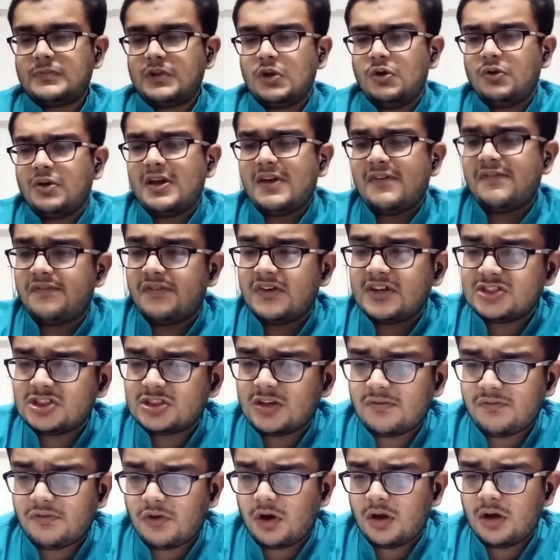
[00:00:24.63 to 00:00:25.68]
Okay, first
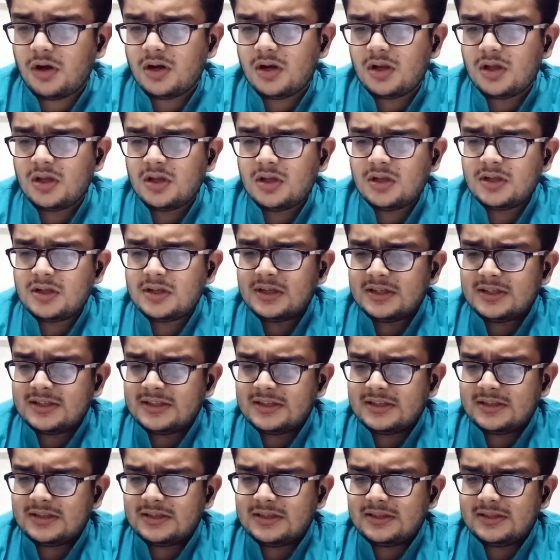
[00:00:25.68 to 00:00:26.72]
of all,
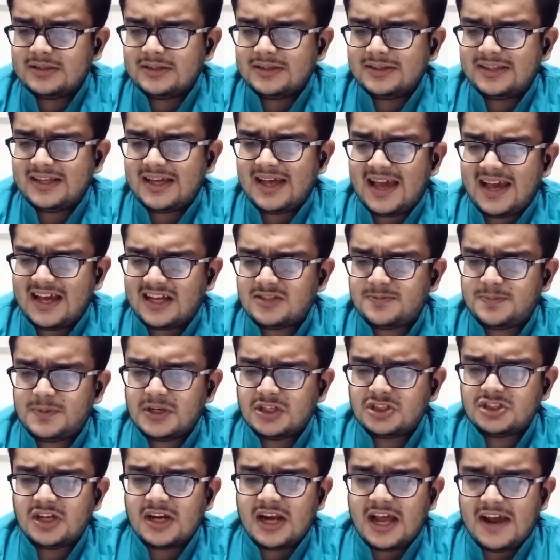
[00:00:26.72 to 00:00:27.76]
the
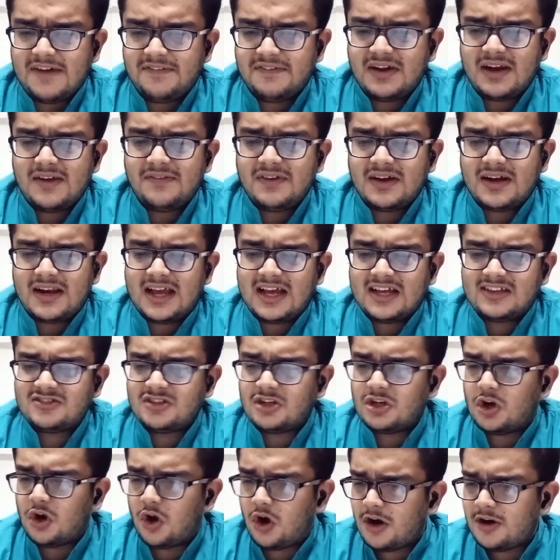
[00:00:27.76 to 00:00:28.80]
expression affidavit has
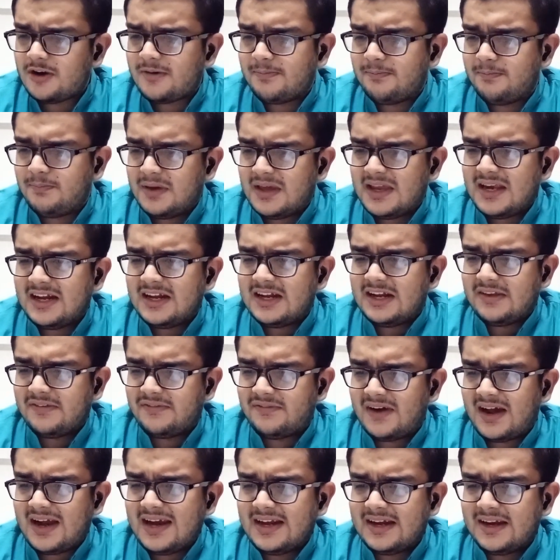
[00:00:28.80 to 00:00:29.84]
not been
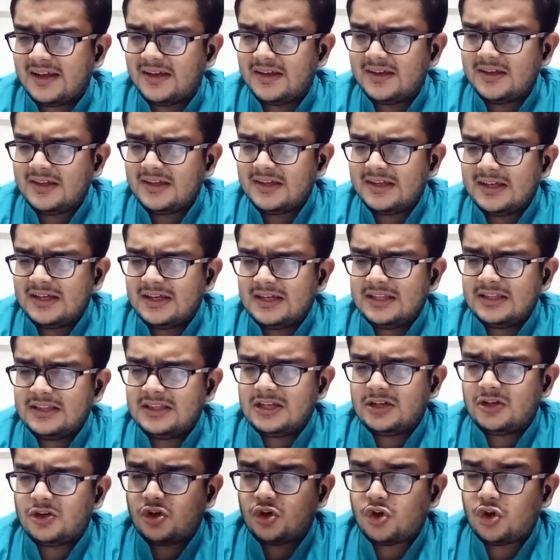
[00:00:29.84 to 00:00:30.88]
defined in
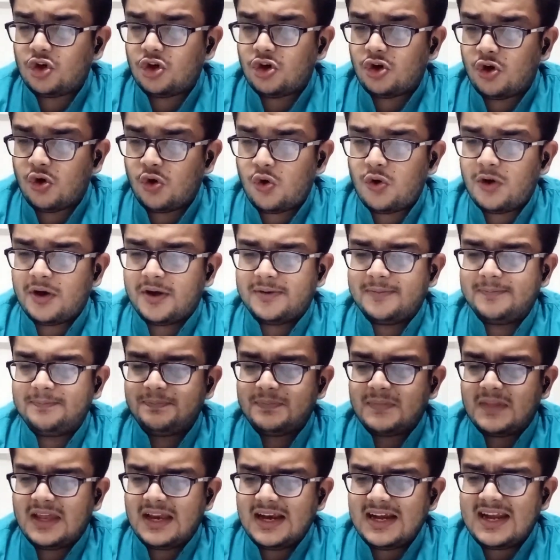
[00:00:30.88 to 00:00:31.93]
the code.
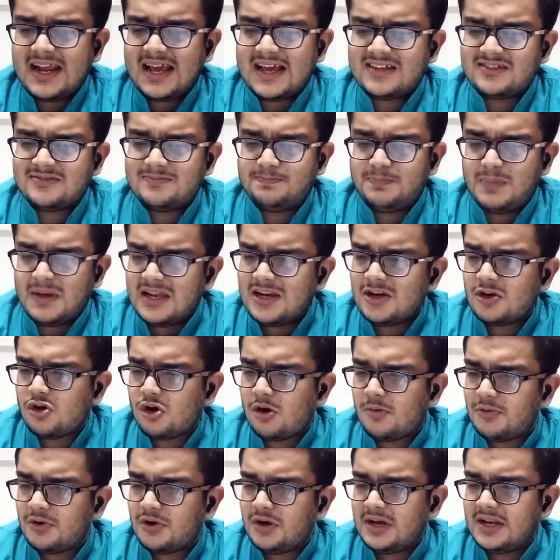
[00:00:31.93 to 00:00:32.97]
It has been
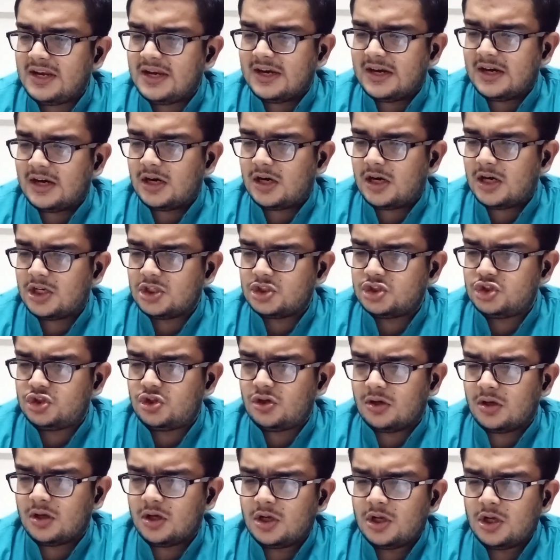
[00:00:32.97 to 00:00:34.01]
commonly
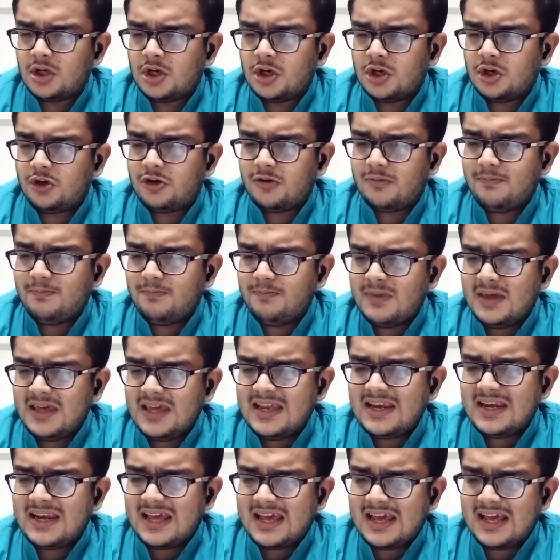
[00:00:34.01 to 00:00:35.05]
understood to
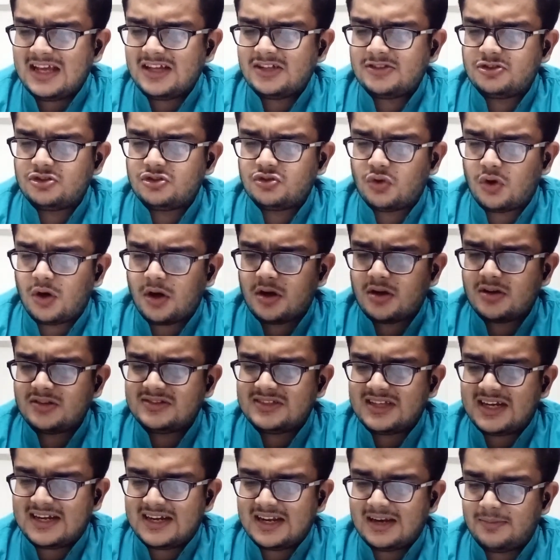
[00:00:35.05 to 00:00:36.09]
mean a sworn
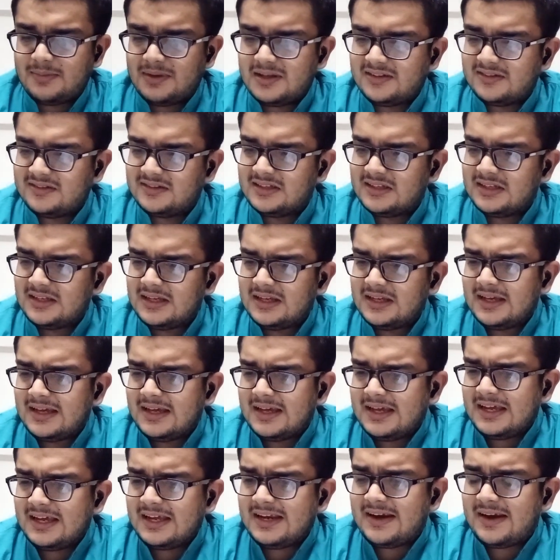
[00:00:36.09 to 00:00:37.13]
settlements
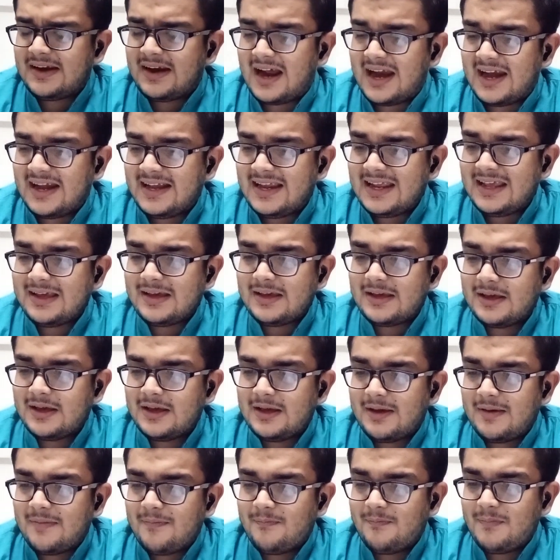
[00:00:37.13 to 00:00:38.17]
in writing
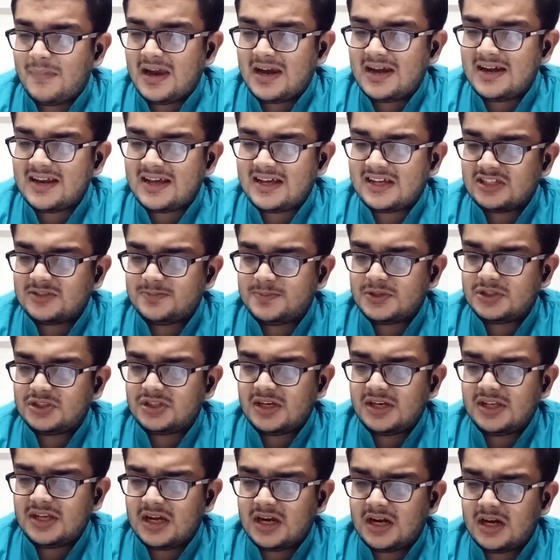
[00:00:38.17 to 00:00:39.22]
made
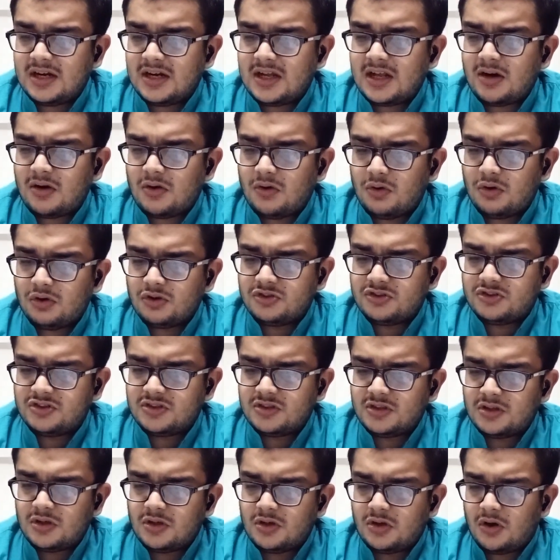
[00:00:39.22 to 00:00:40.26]
especially under oaths
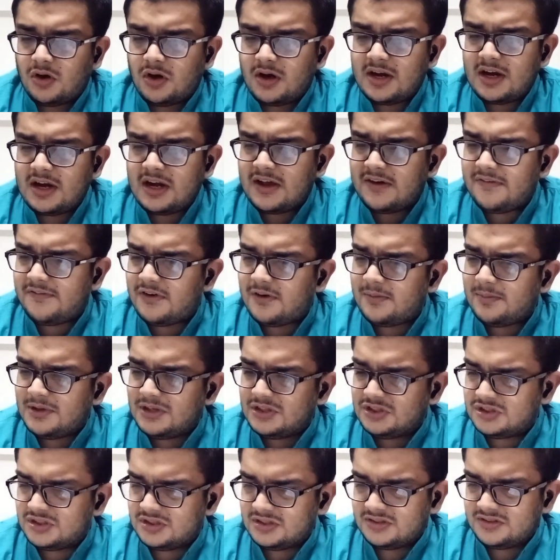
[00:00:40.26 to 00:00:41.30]
or an
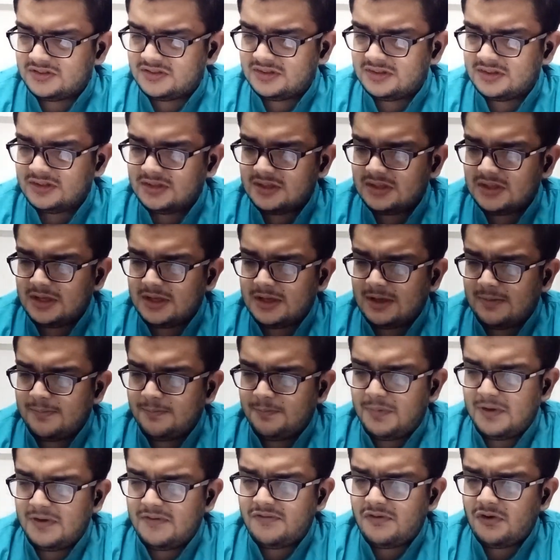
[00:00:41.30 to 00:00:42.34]
affirmations
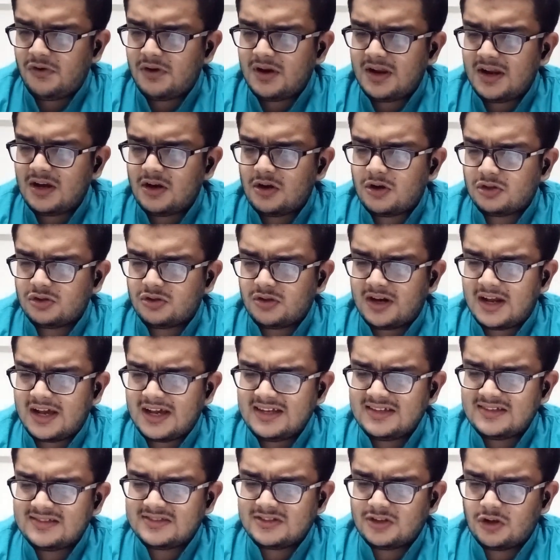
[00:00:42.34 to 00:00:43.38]
before an
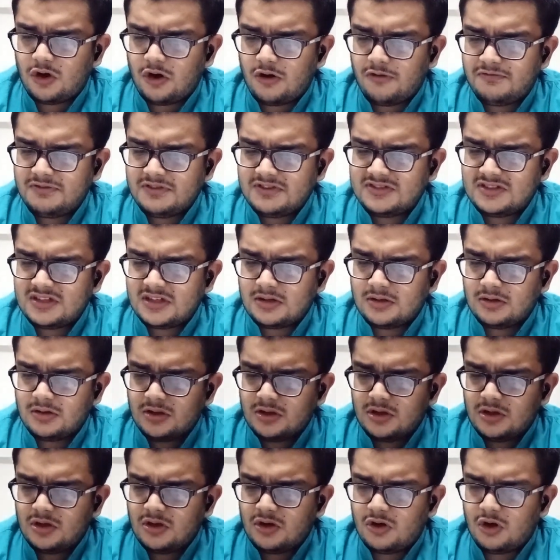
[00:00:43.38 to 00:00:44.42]
authorized officer
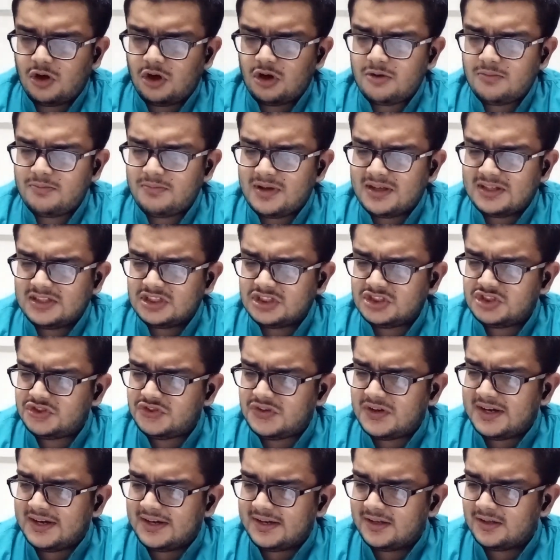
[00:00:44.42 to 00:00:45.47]
or
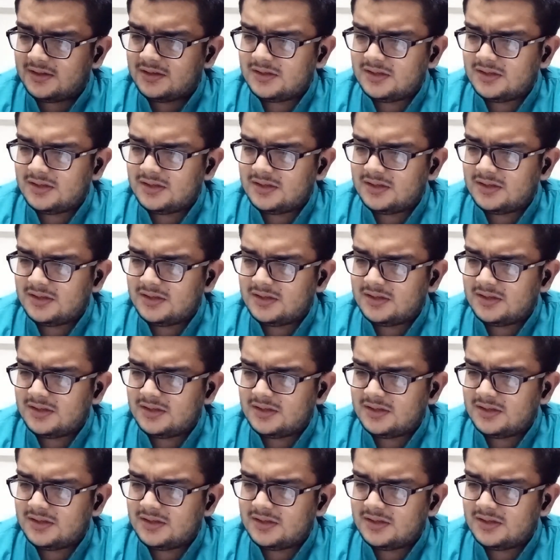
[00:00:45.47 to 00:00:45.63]
magistrate.